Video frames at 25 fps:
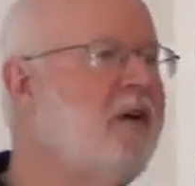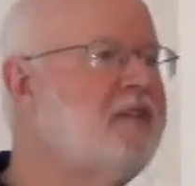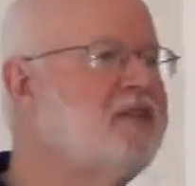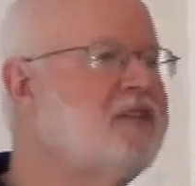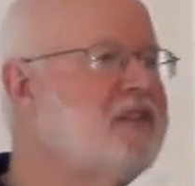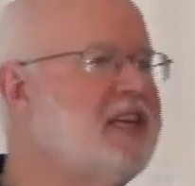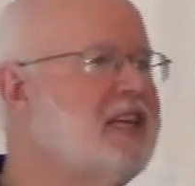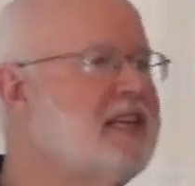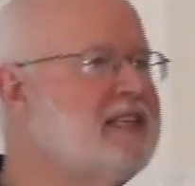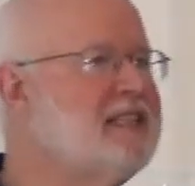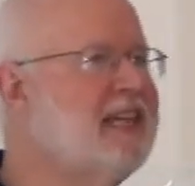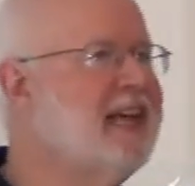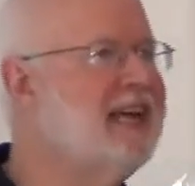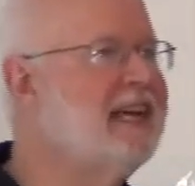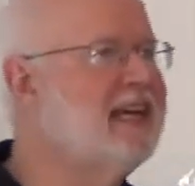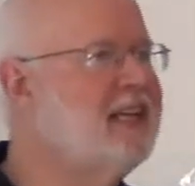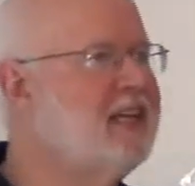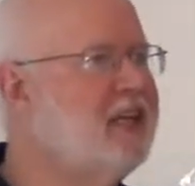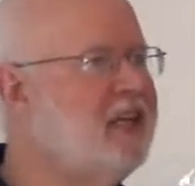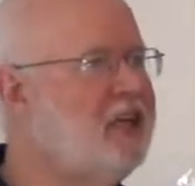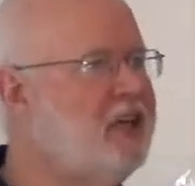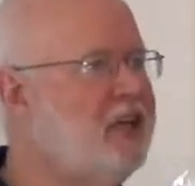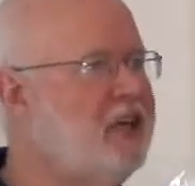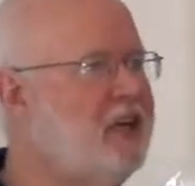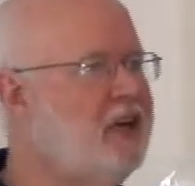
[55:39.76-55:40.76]
involves things like,
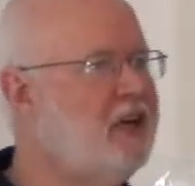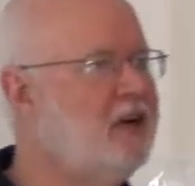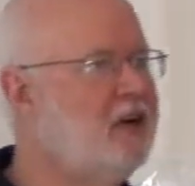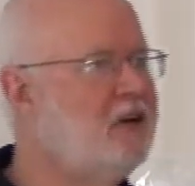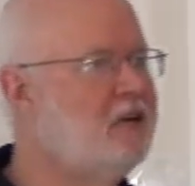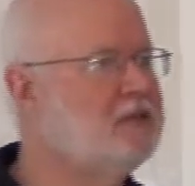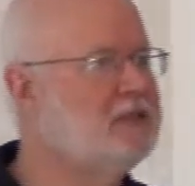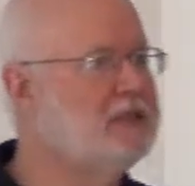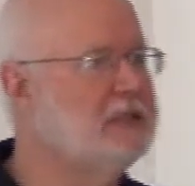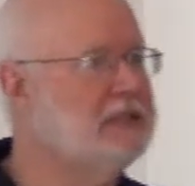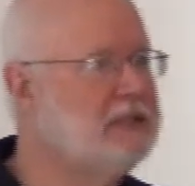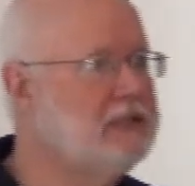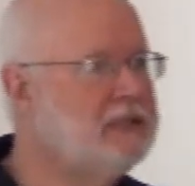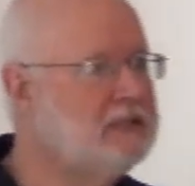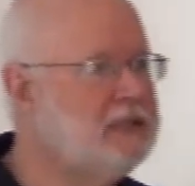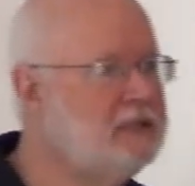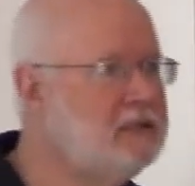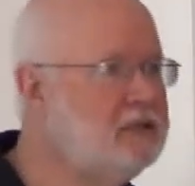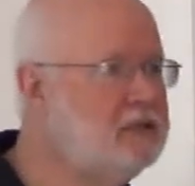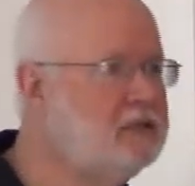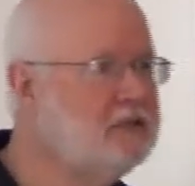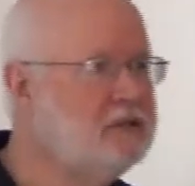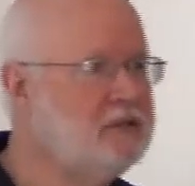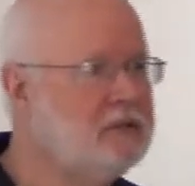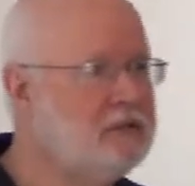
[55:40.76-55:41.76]
you know,
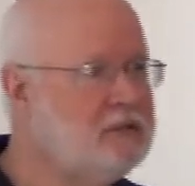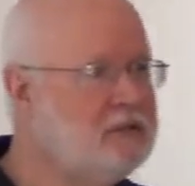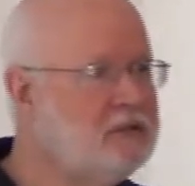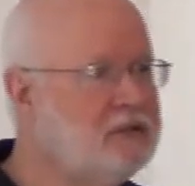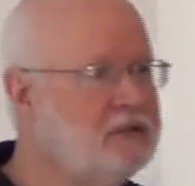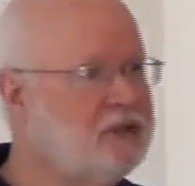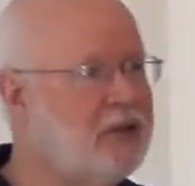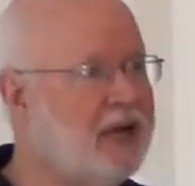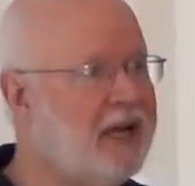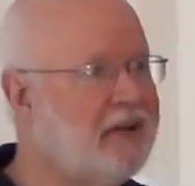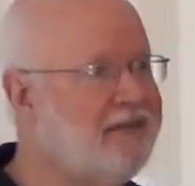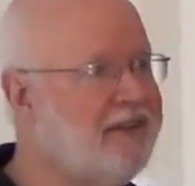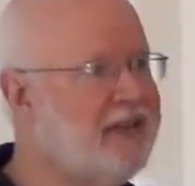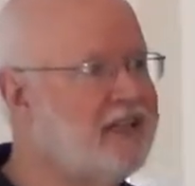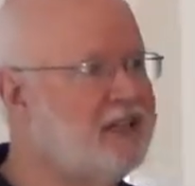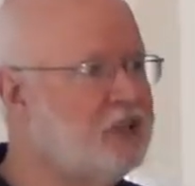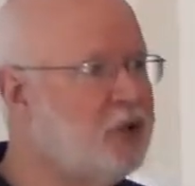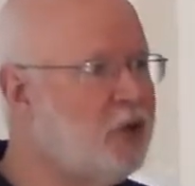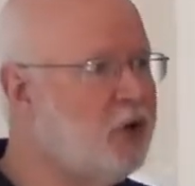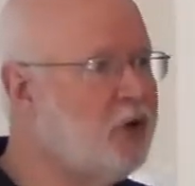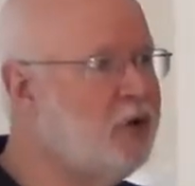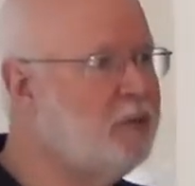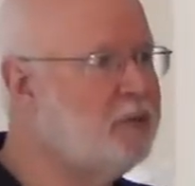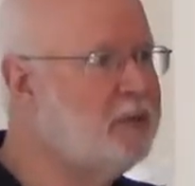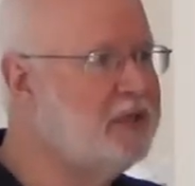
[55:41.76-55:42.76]
oh, traffic is
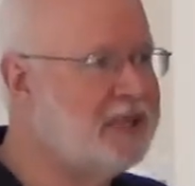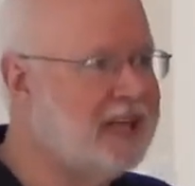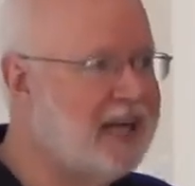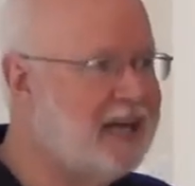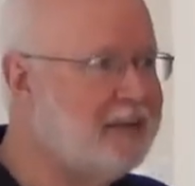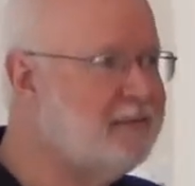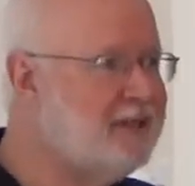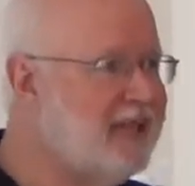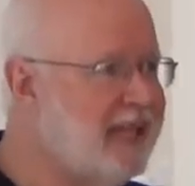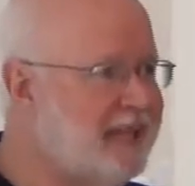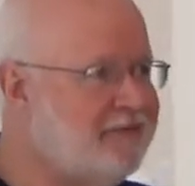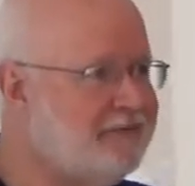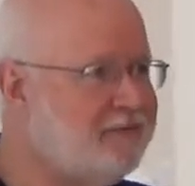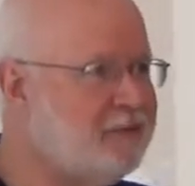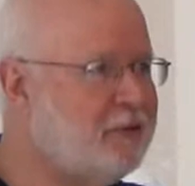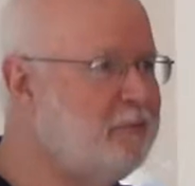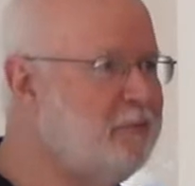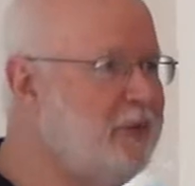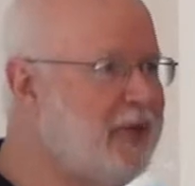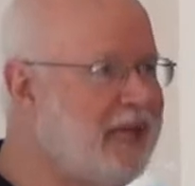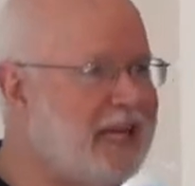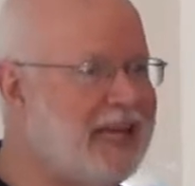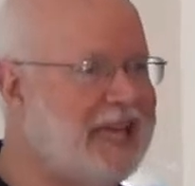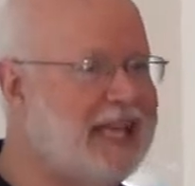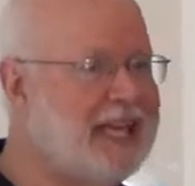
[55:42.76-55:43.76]
horrible and I'm late for
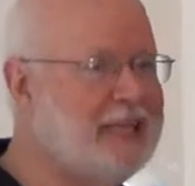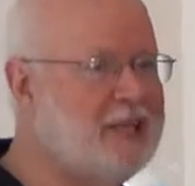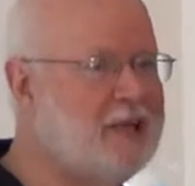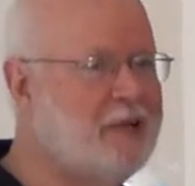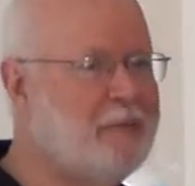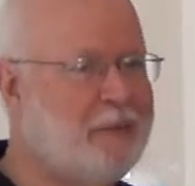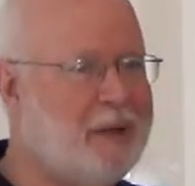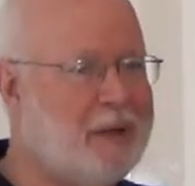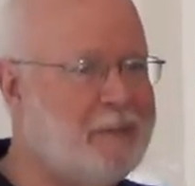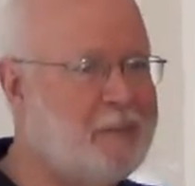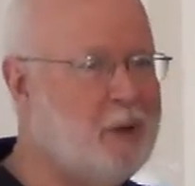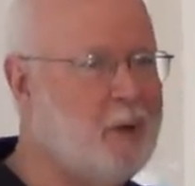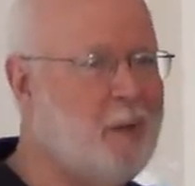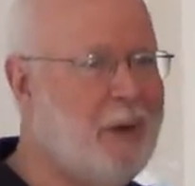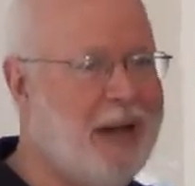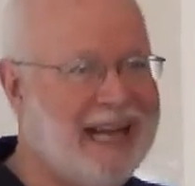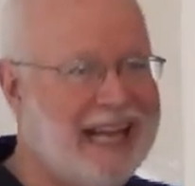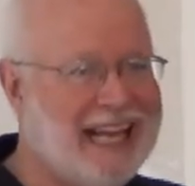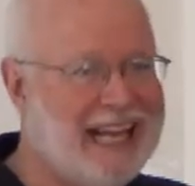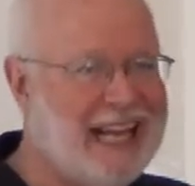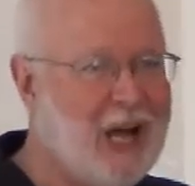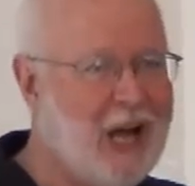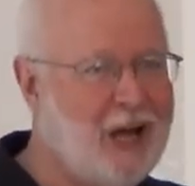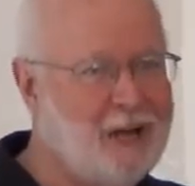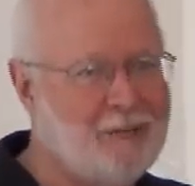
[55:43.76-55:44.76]
a meeting and there are people
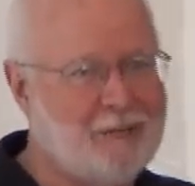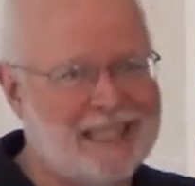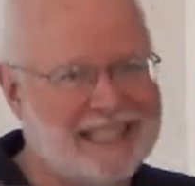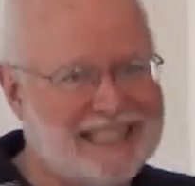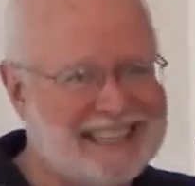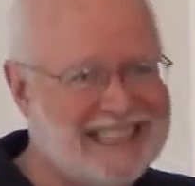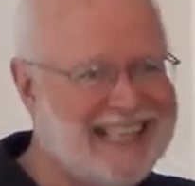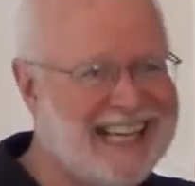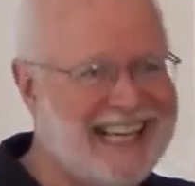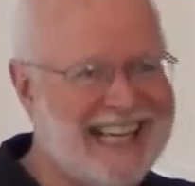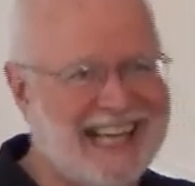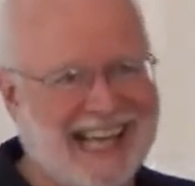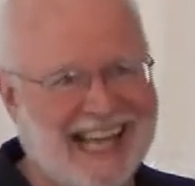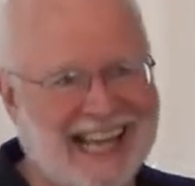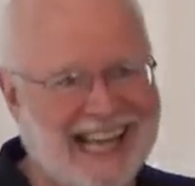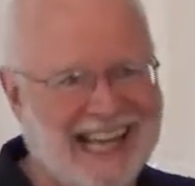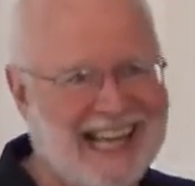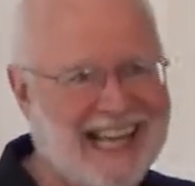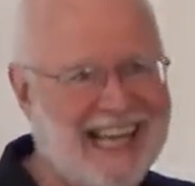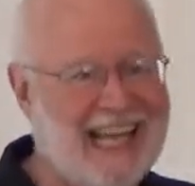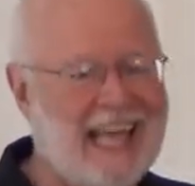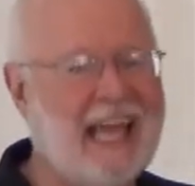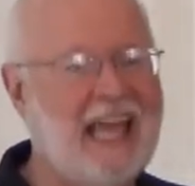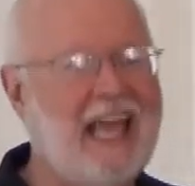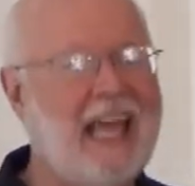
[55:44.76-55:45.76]
waiting on me.
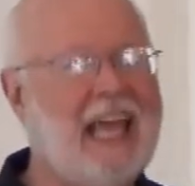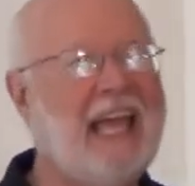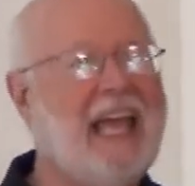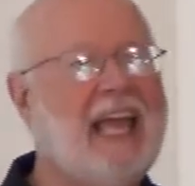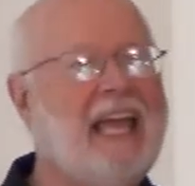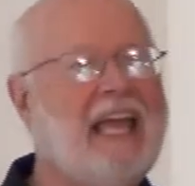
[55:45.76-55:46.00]
Ah!